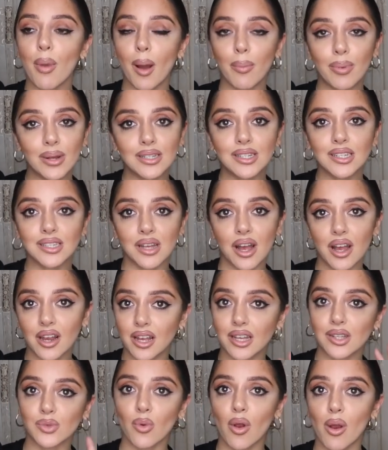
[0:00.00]
Public
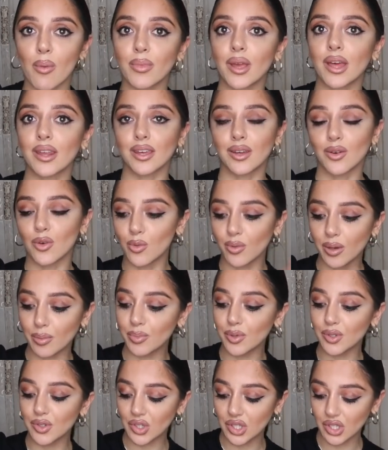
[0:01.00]
Desire is where I'm getting all my
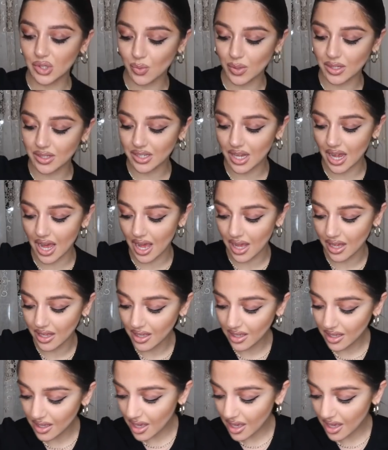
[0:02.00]
boots this winter.